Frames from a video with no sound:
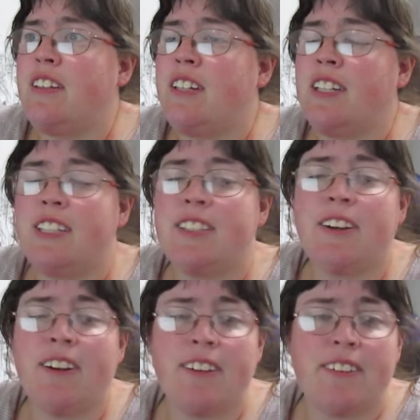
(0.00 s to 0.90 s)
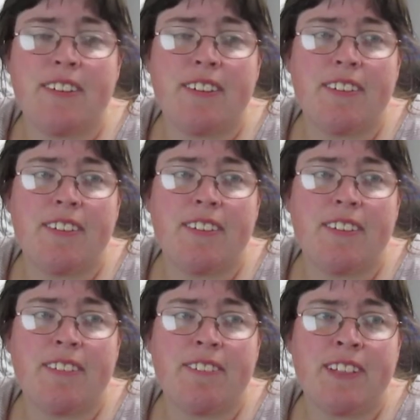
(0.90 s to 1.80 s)
He taught
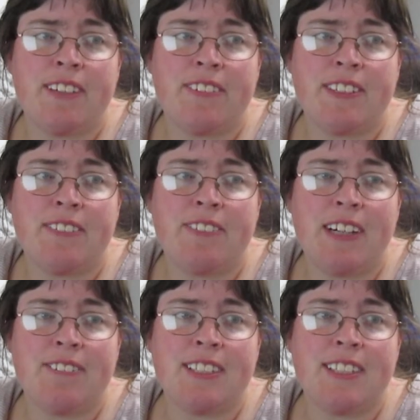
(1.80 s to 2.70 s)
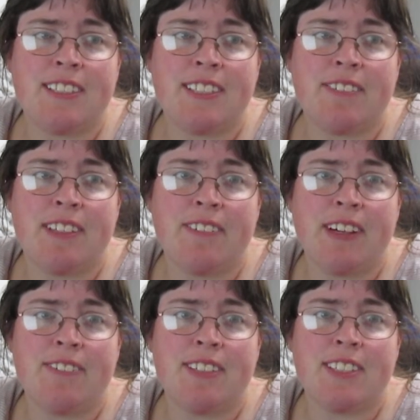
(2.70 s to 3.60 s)
people, he baptized them, he
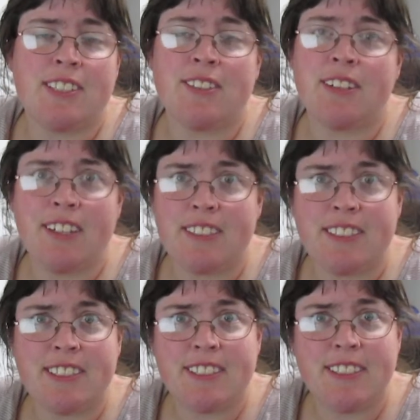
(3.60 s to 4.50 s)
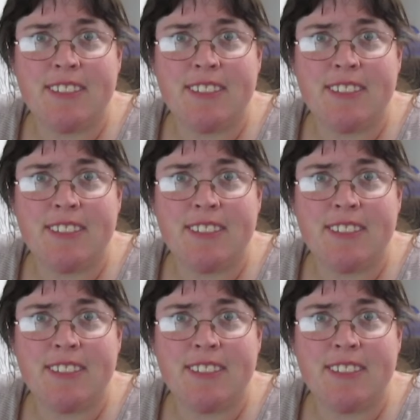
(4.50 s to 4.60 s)
baptized Christ.